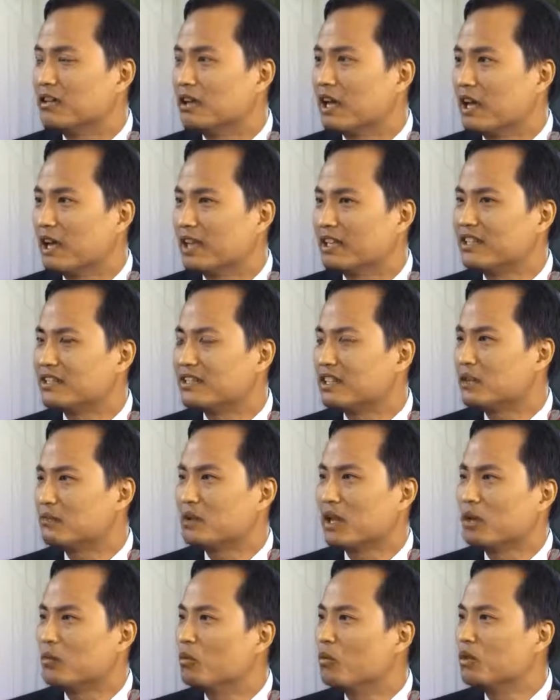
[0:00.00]
And at the
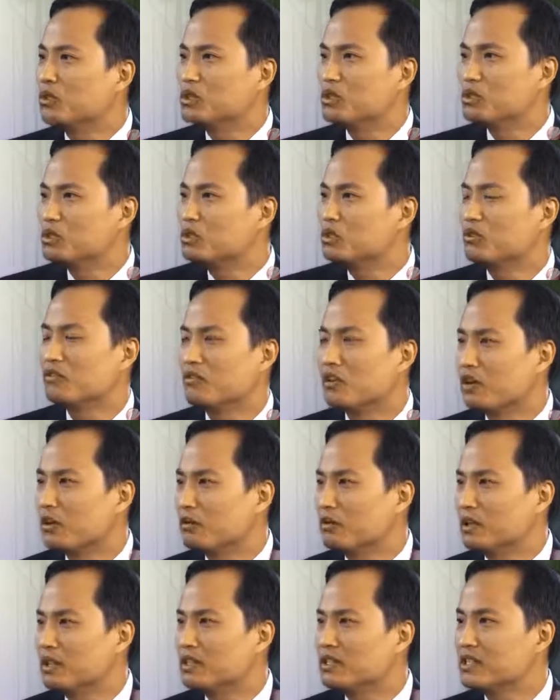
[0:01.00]
same time, once you do your
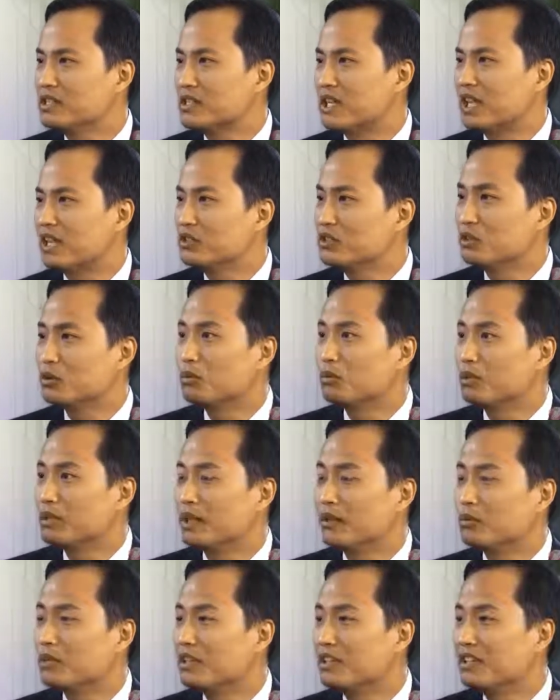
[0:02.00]
vulnerability scans, you'll
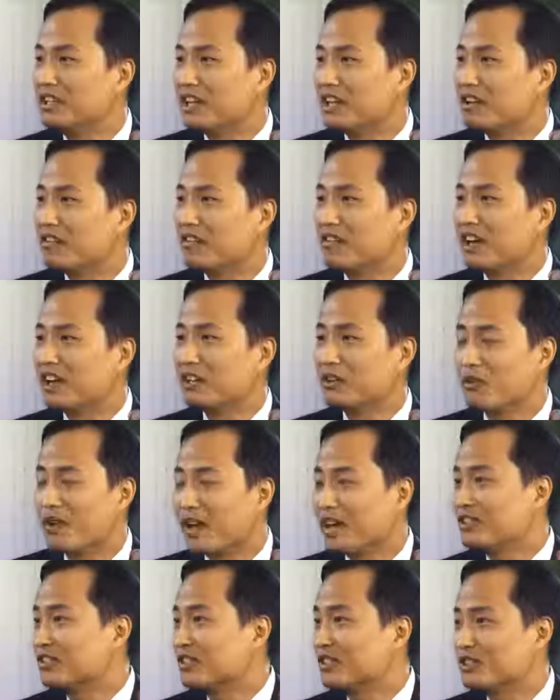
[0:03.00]
be able to identify
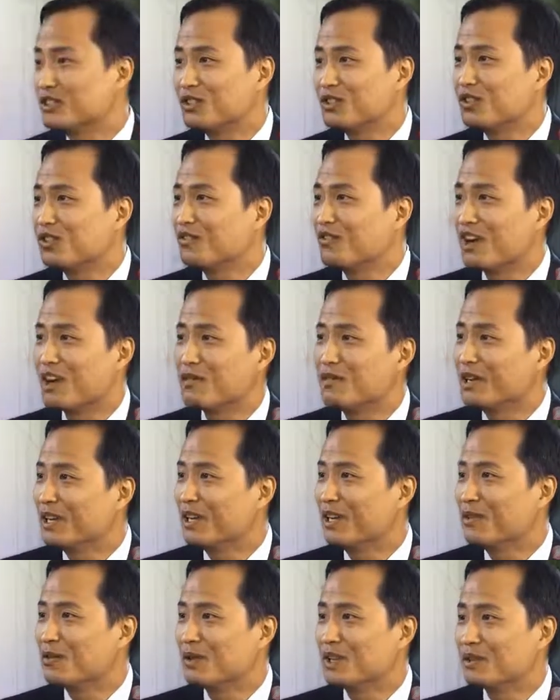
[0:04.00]
your assets in your
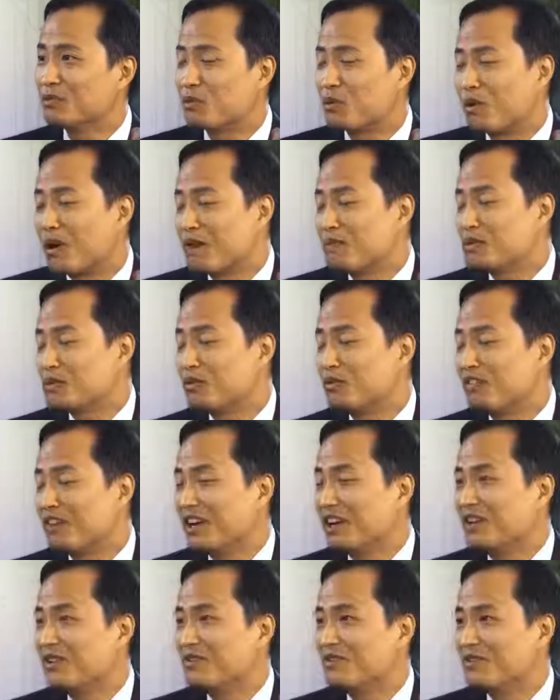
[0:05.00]
environment anyway. Perhaps you'll
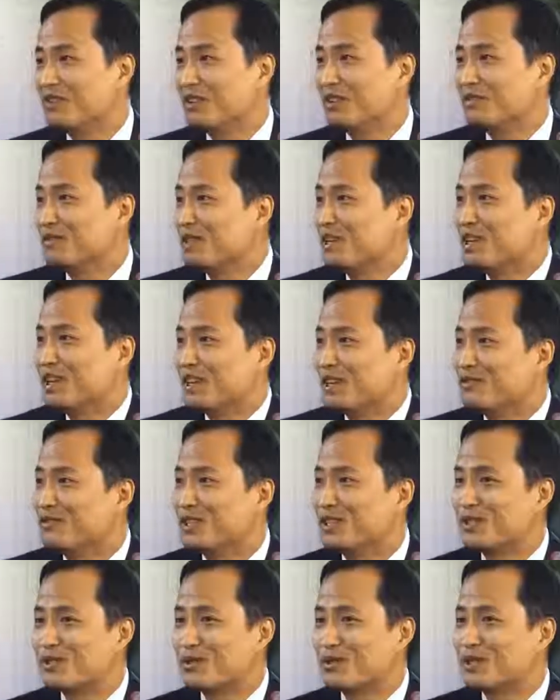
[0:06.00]
find
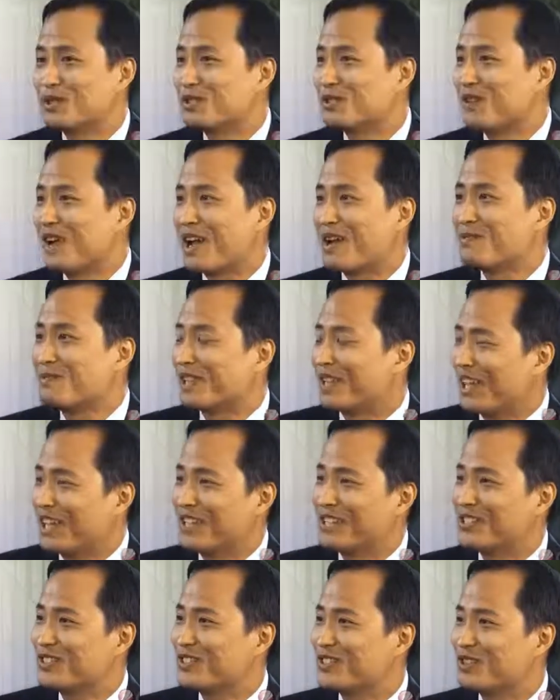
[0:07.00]
resources or
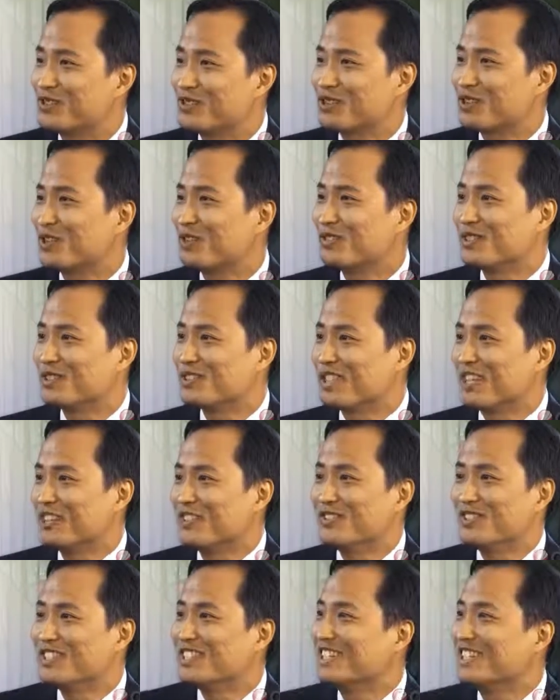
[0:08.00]
applications or servers
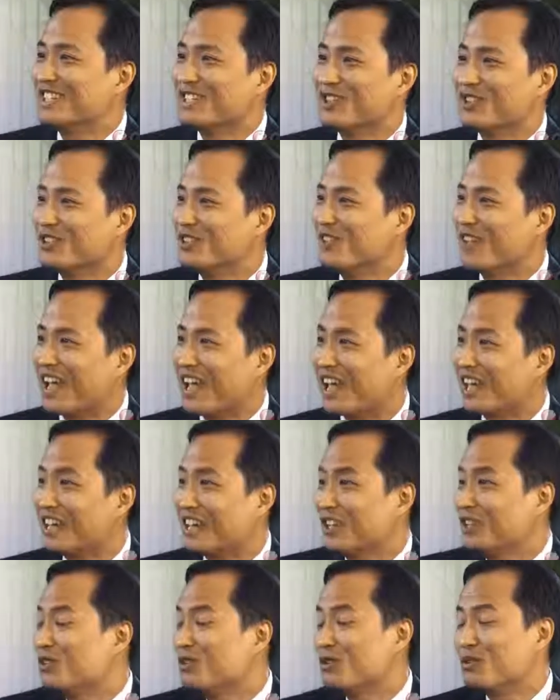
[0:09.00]
that you didn't know you
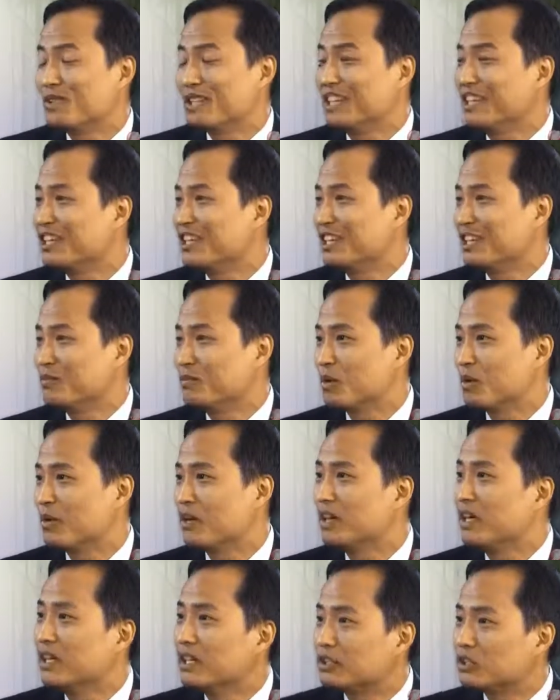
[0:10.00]
had that you don't need
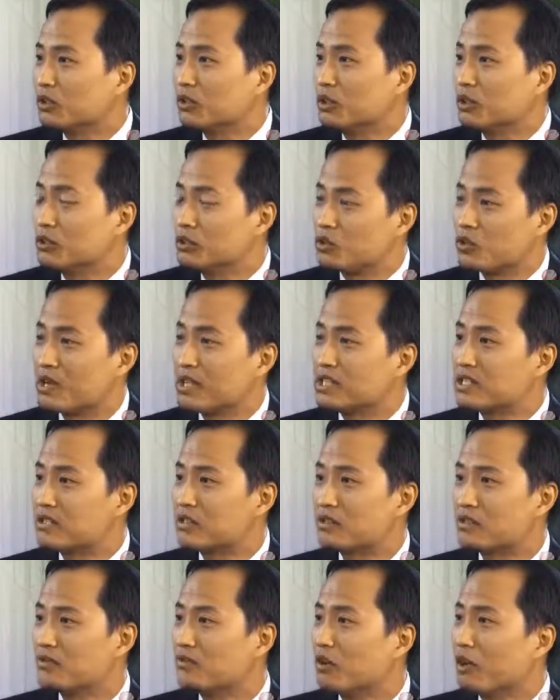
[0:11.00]
anymore. So you
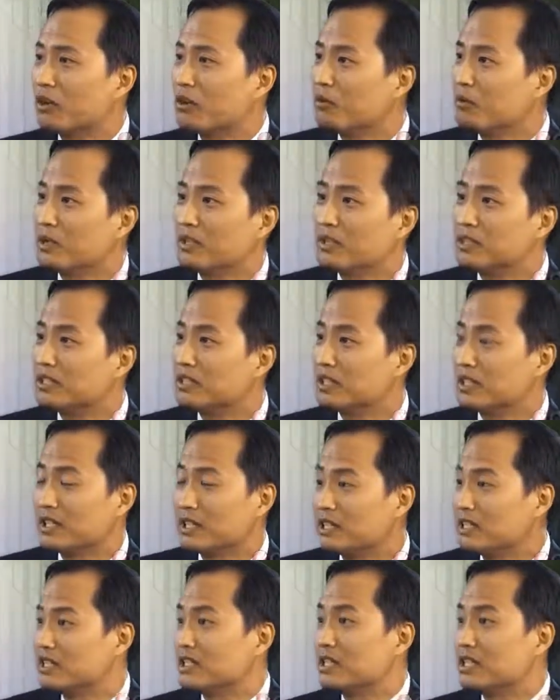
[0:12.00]
address the vulnerabilities
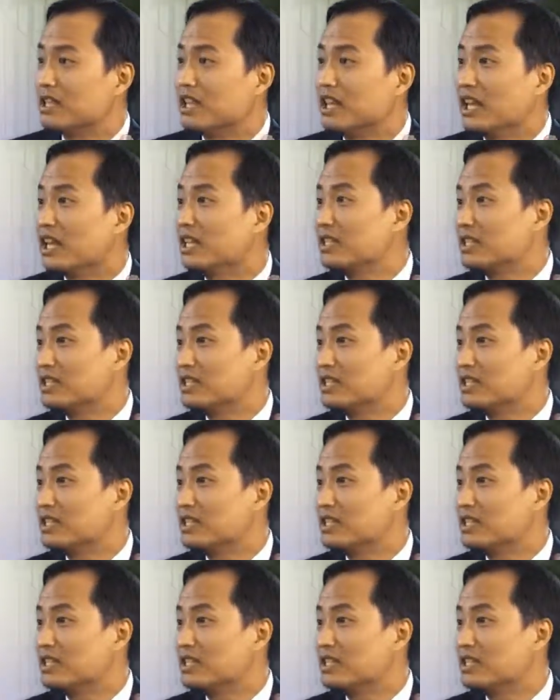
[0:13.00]
that exist in